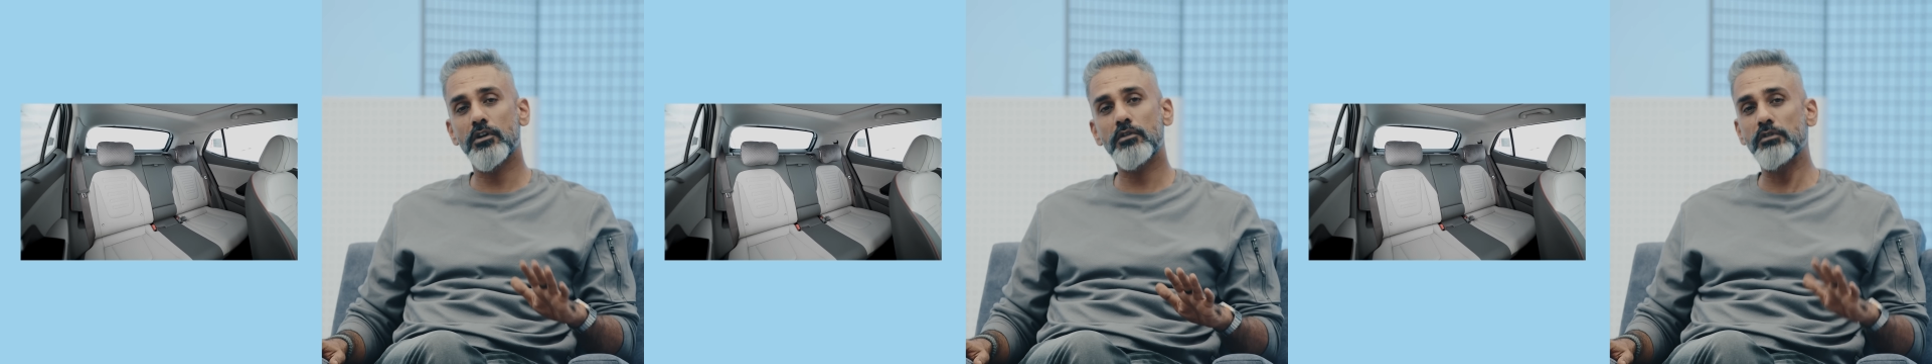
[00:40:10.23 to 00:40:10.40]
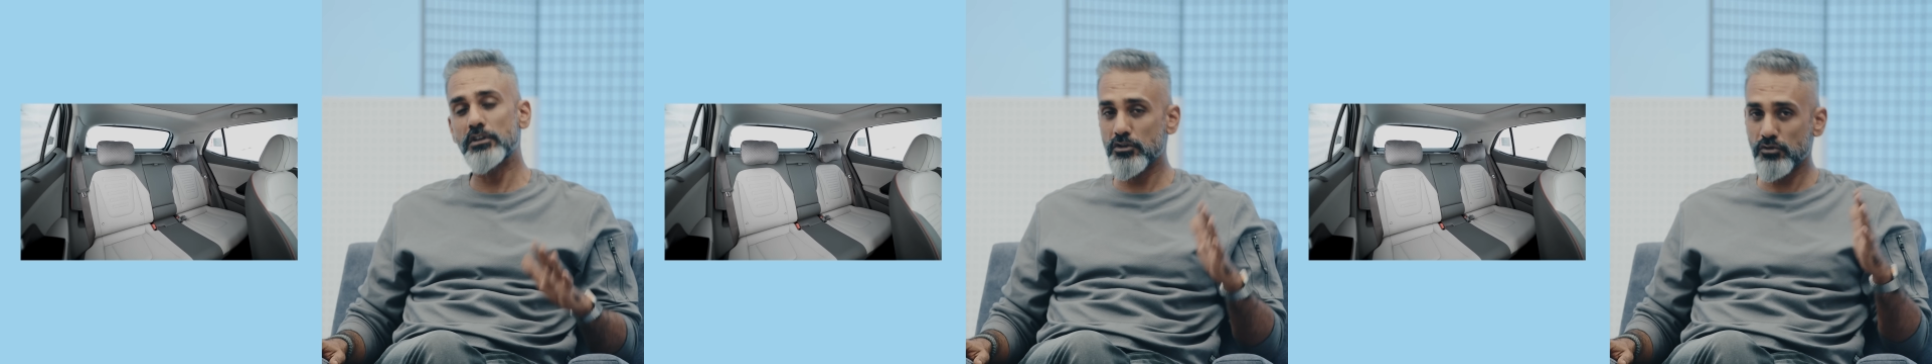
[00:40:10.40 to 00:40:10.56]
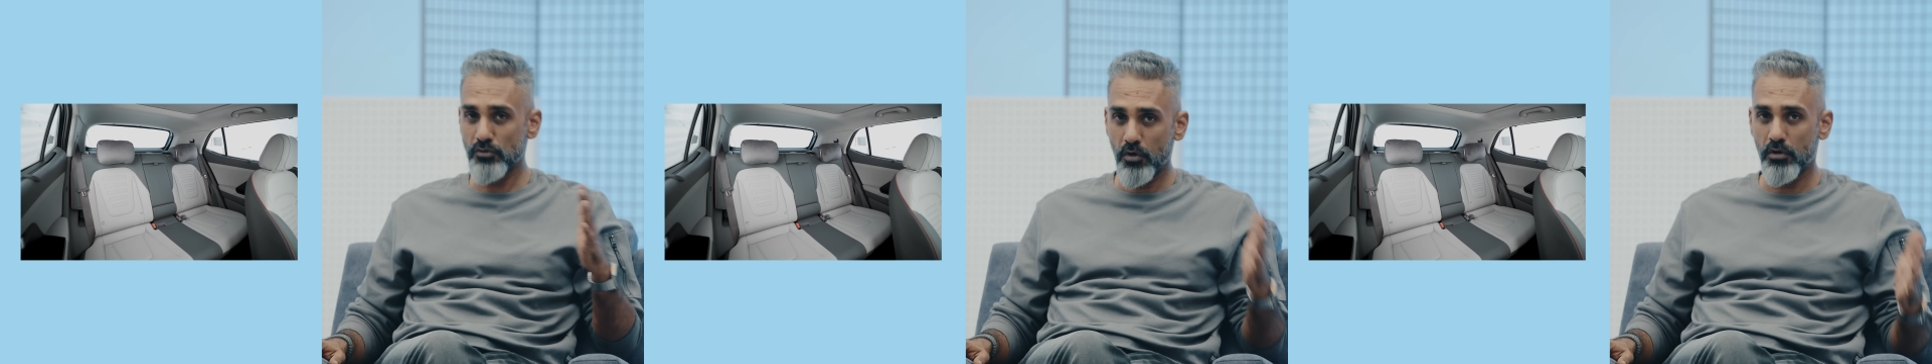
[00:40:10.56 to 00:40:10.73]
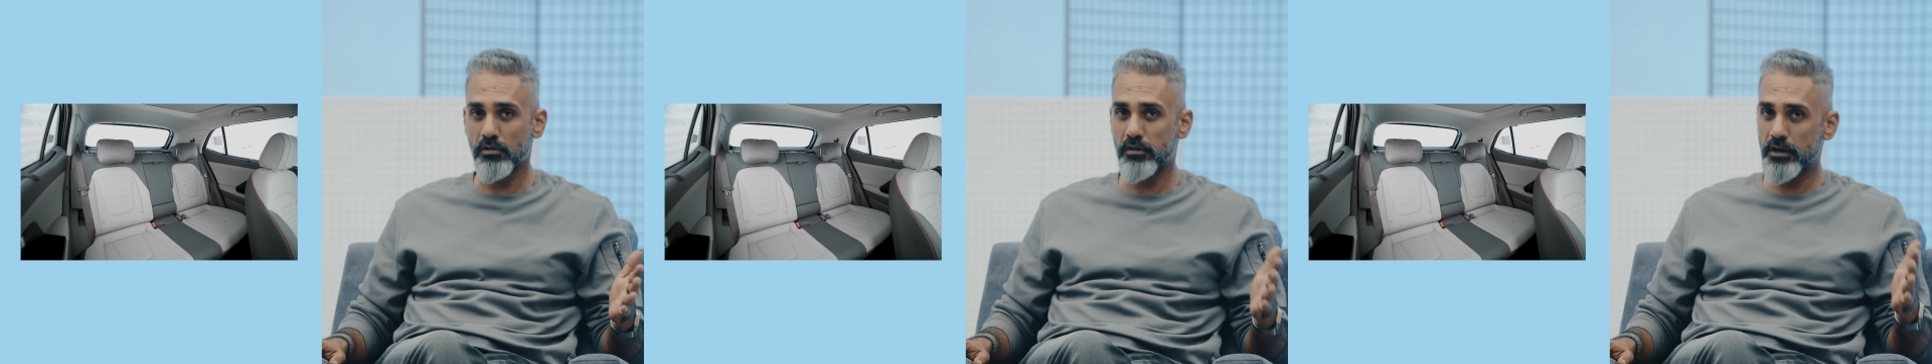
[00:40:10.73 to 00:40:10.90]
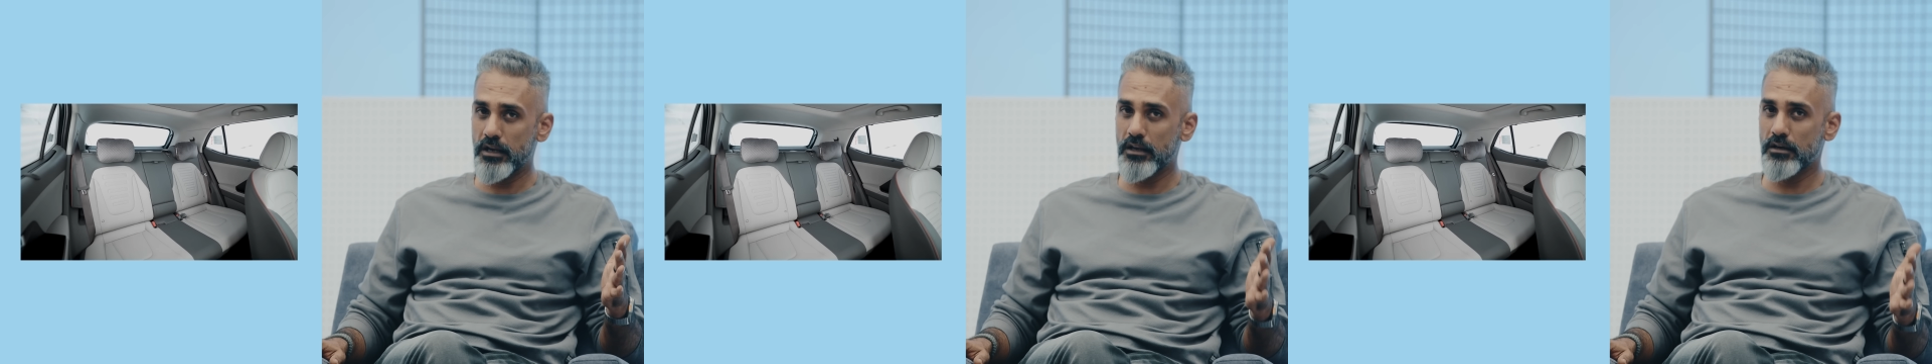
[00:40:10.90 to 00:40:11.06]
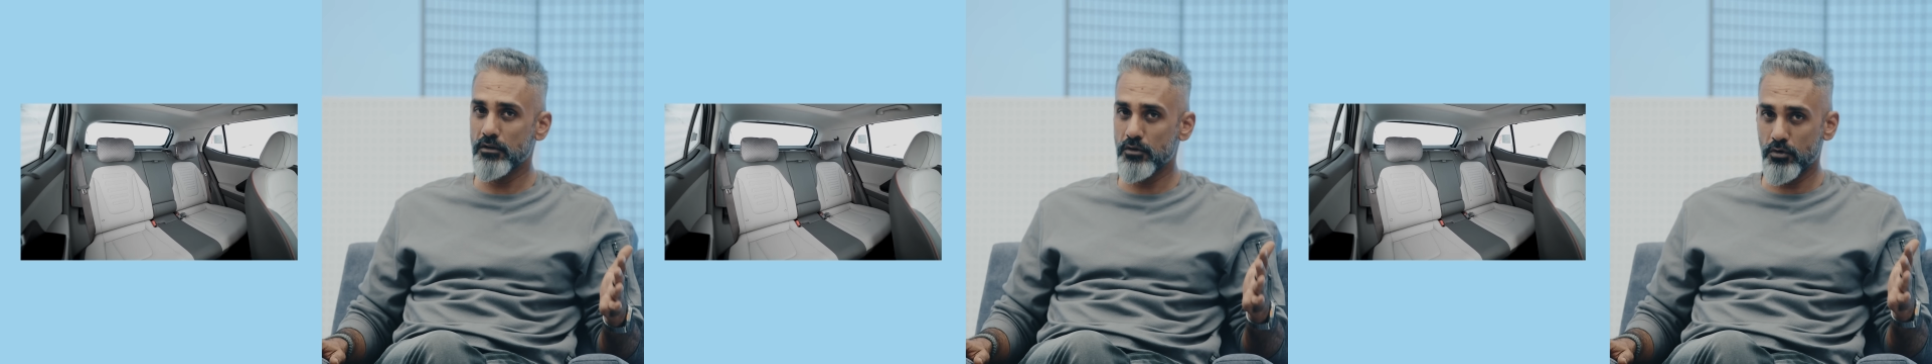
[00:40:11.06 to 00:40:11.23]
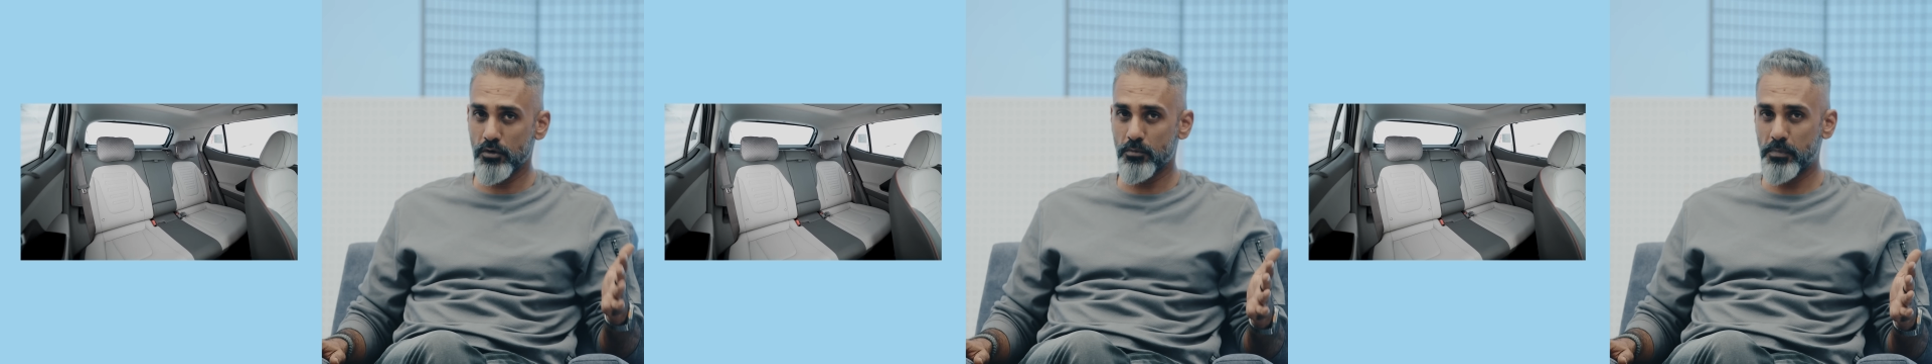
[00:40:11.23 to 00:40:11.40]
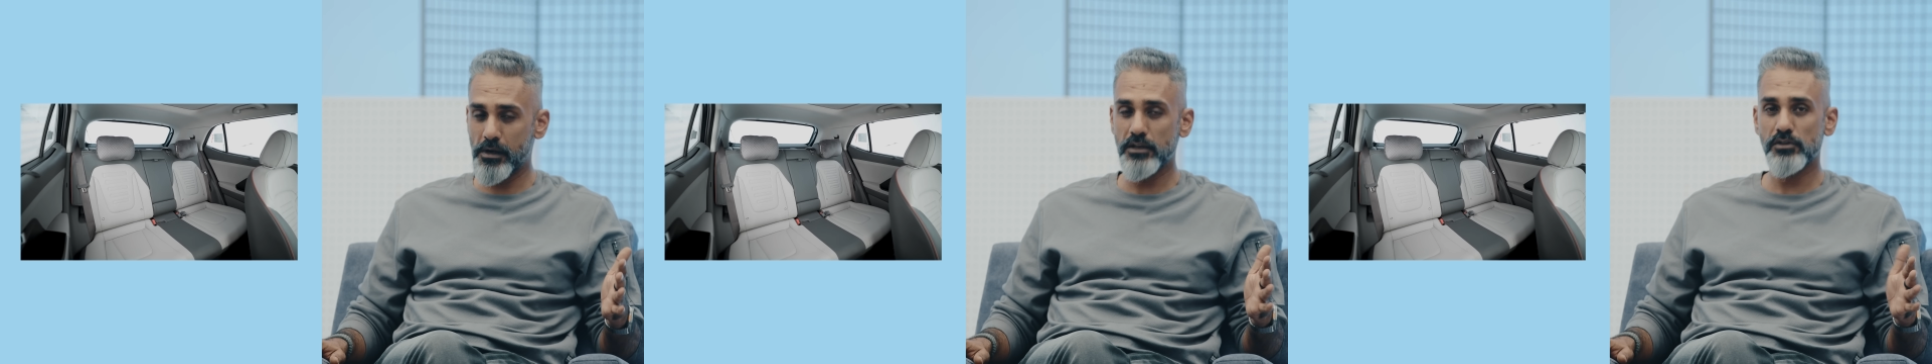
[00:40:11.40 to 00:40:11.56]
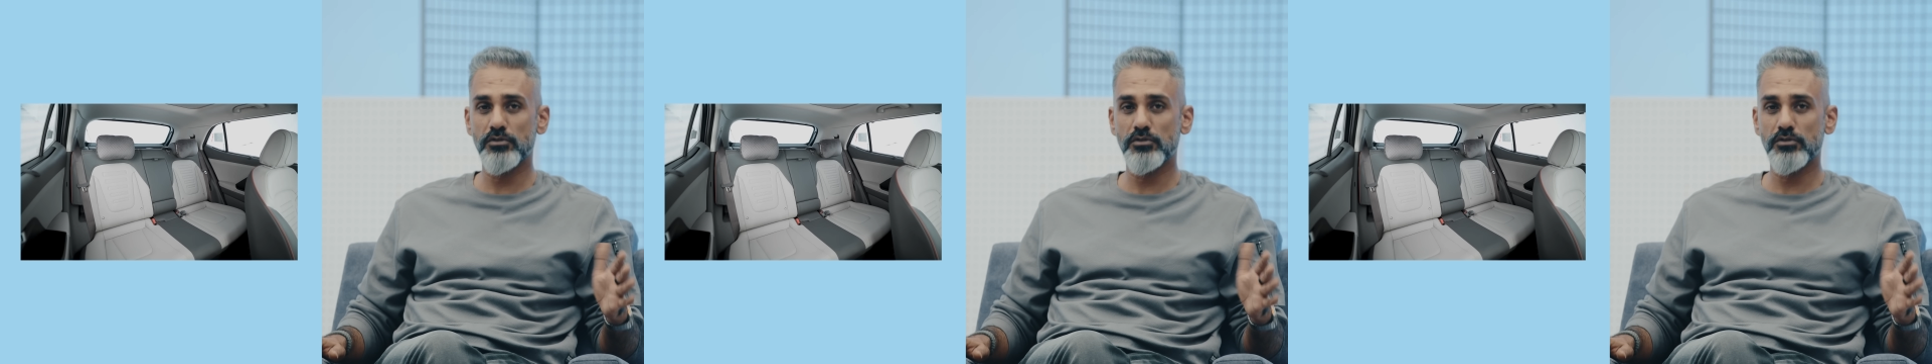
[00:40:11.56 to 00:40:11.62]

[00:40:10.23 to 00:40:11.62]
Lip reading: which is already in a good place.